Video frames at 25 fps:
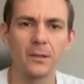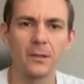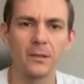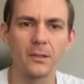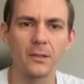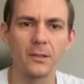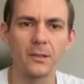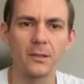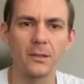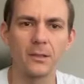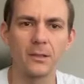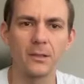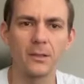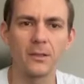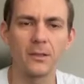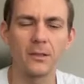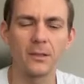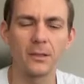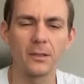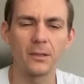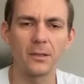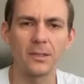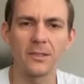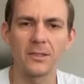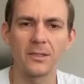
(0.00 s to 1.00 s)
uh,
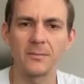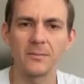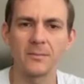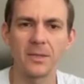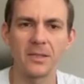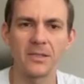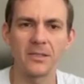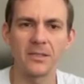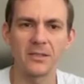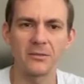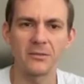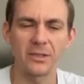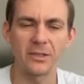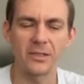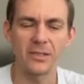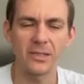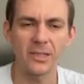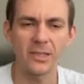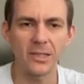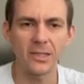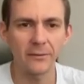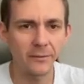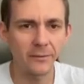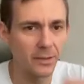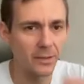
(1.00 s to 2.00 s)
is message
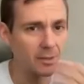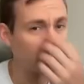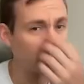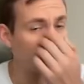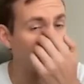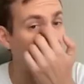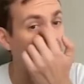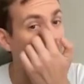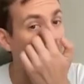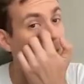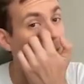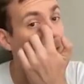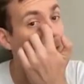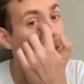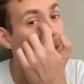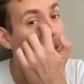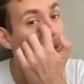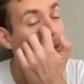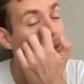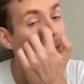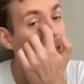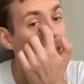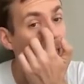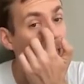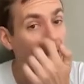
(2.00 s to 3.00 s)
received,
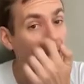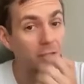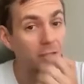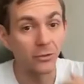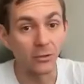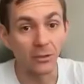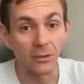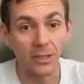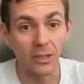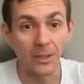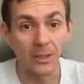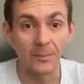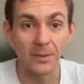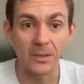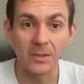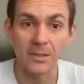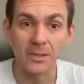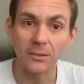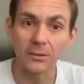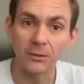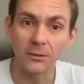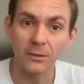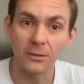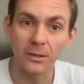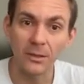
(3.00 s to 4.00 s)
the actual type is
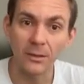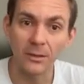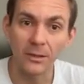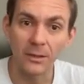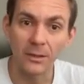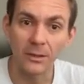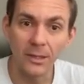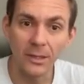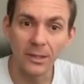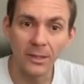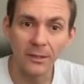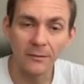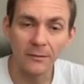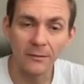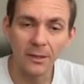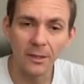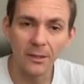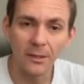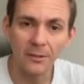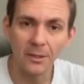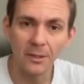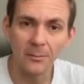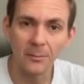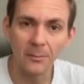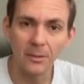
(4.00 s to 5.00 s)
stored in the E
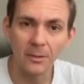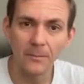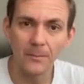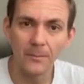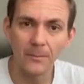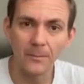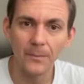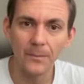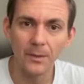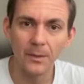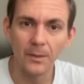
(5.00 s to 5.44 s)
variable